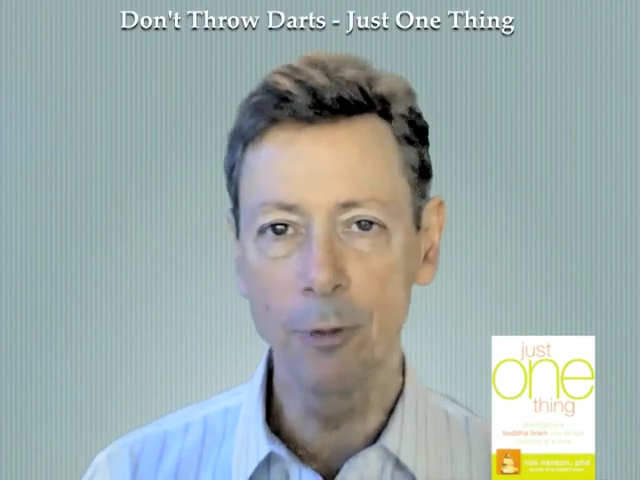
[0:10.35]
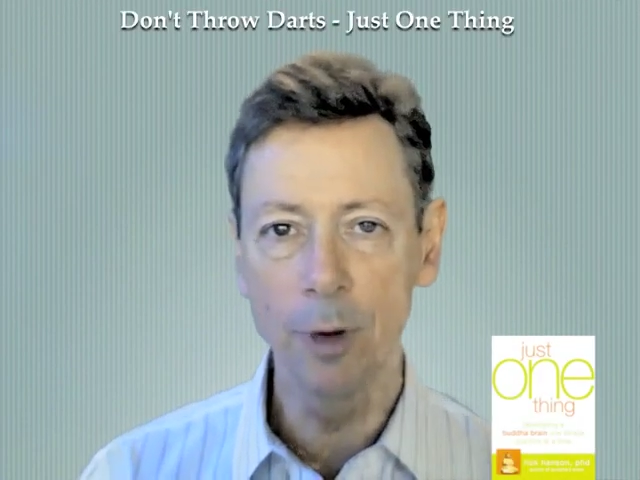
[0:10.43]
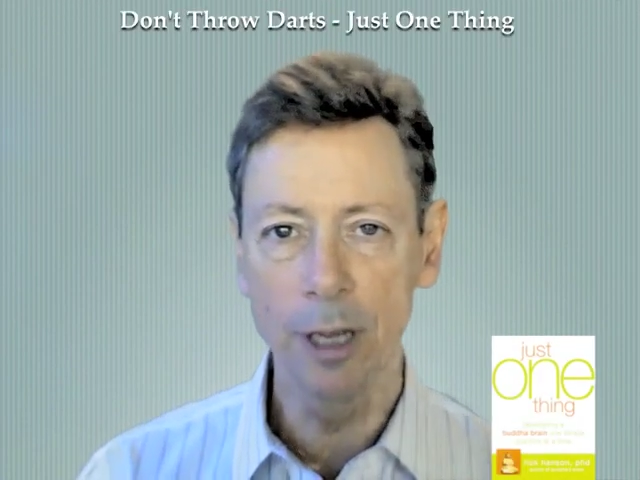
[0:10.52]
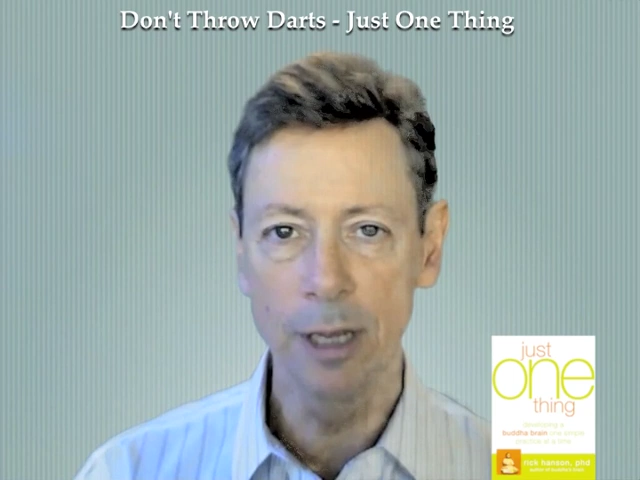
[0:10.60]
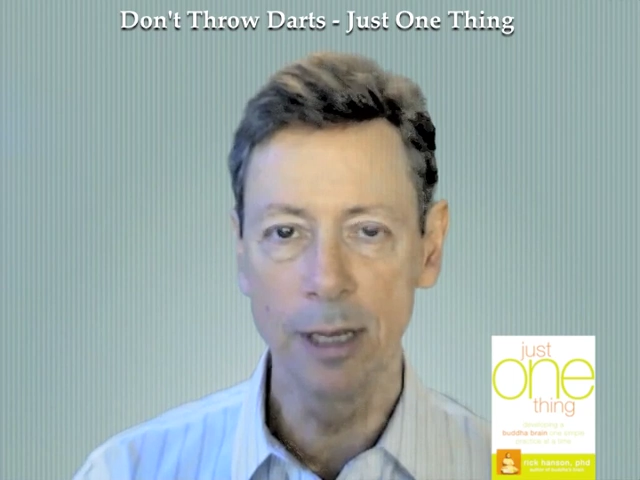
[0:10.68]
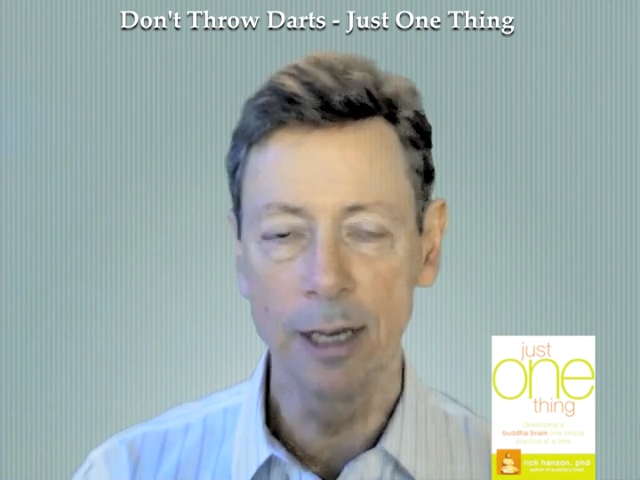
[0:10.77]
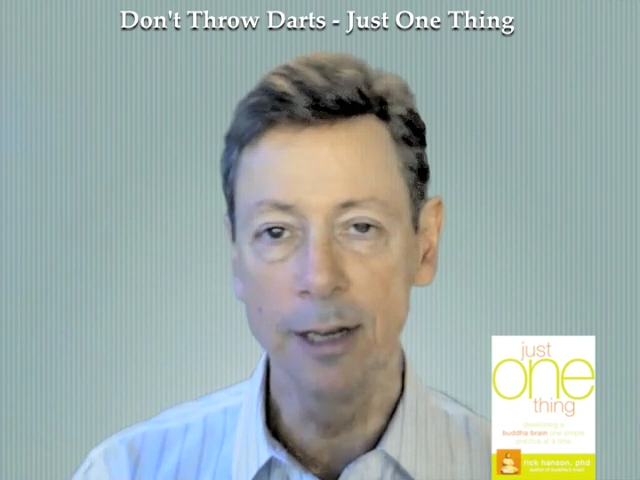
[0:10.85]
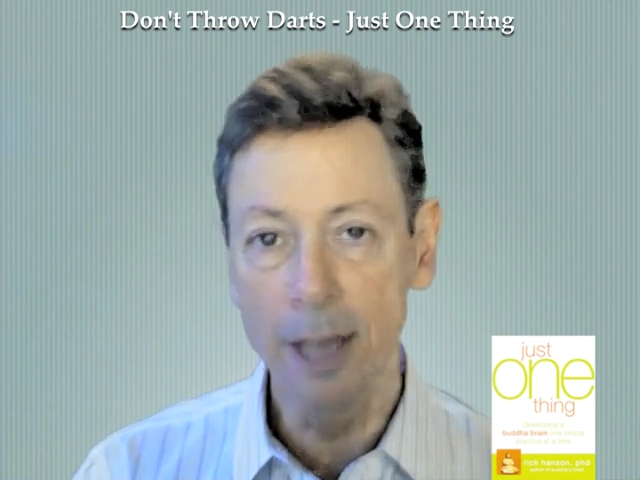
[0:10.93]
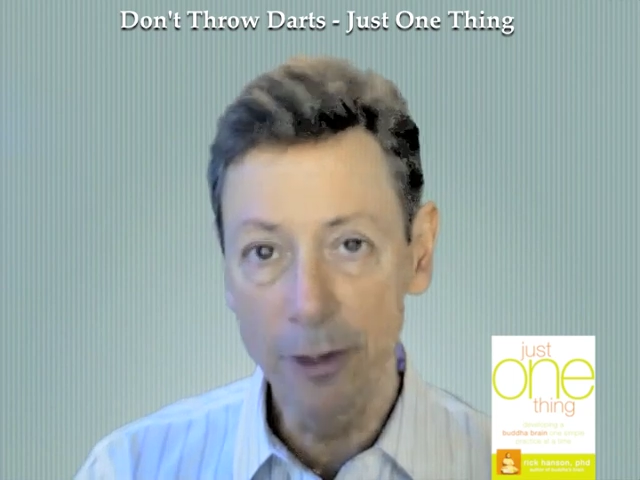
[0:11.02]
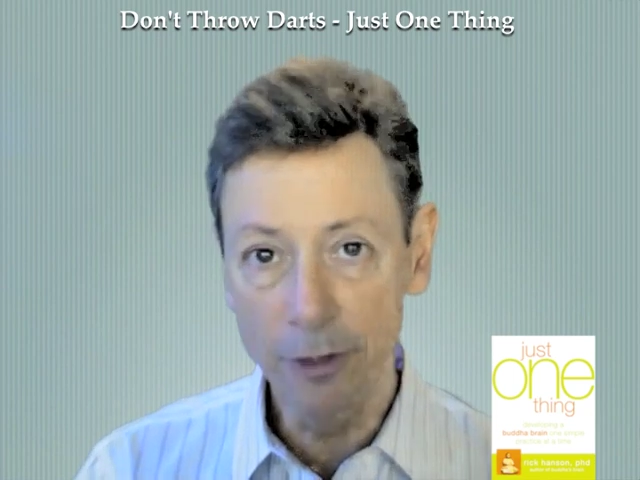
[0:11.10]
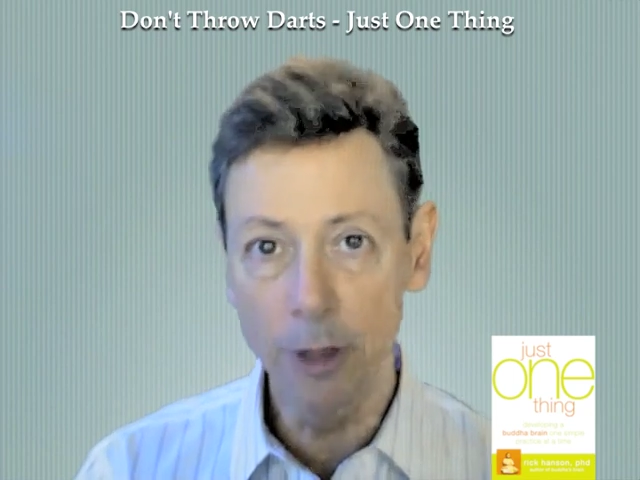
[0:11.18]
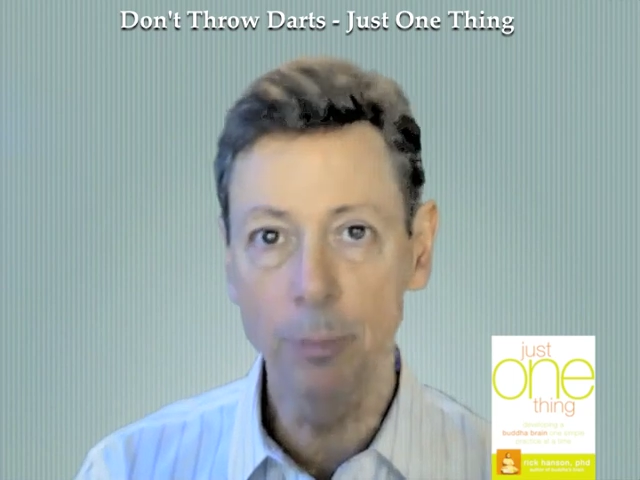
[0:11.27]
we
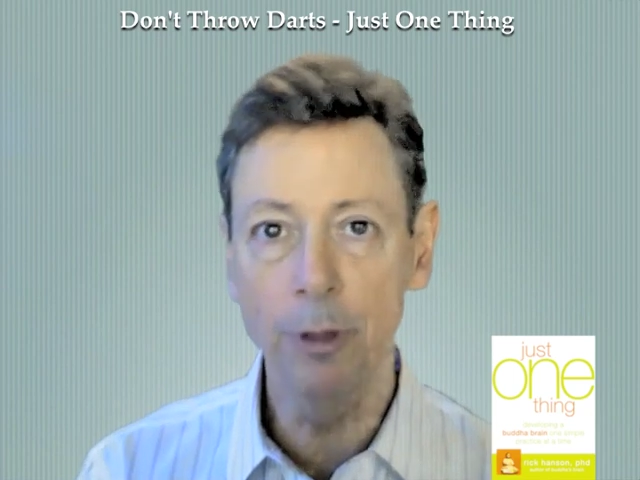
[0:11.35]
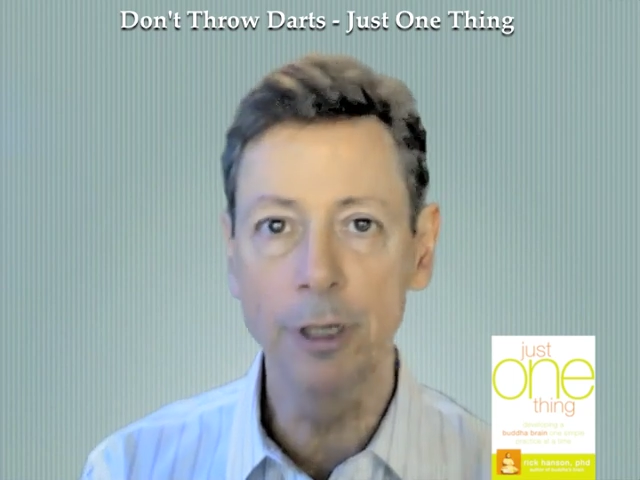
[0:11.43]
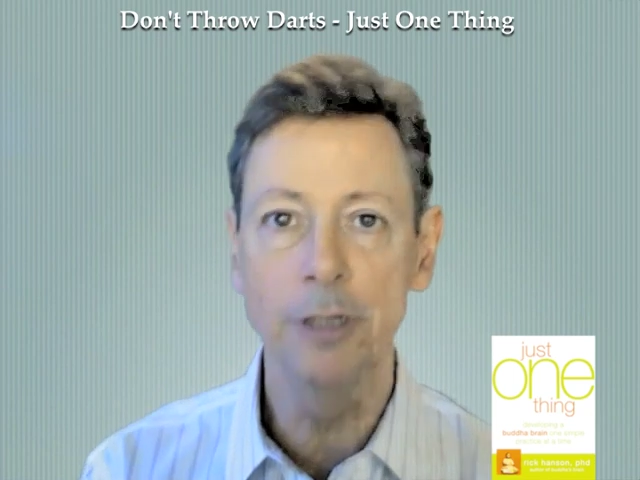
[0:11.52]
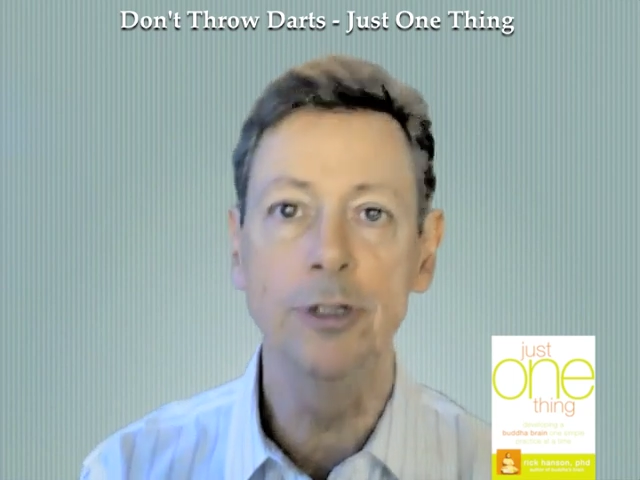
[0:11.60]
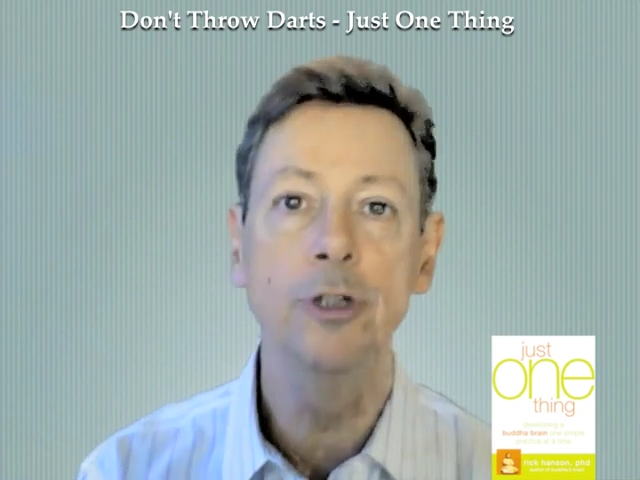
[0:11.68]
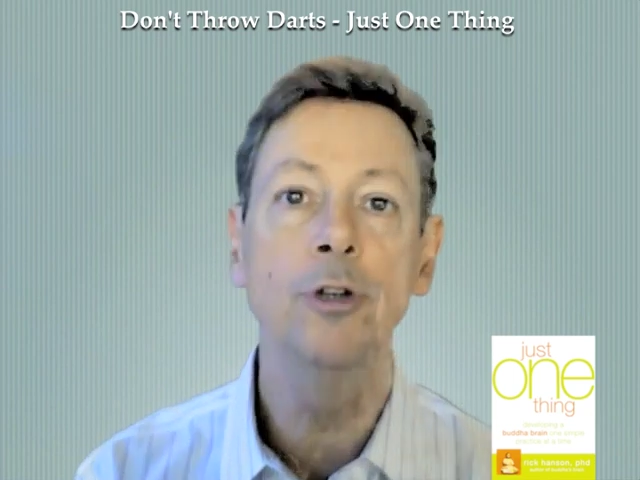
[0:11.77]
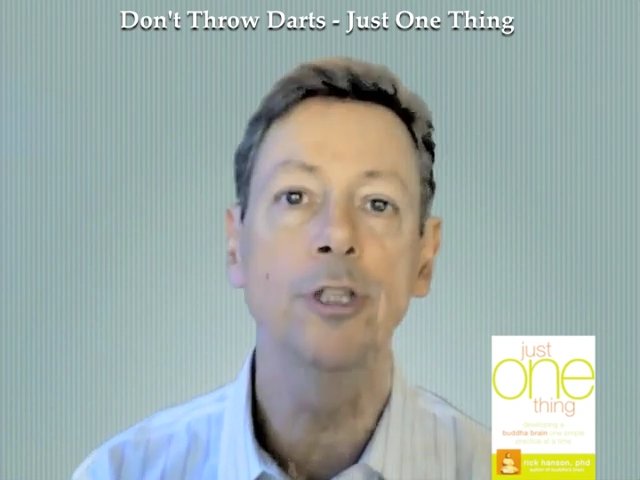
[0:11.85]
inevitably do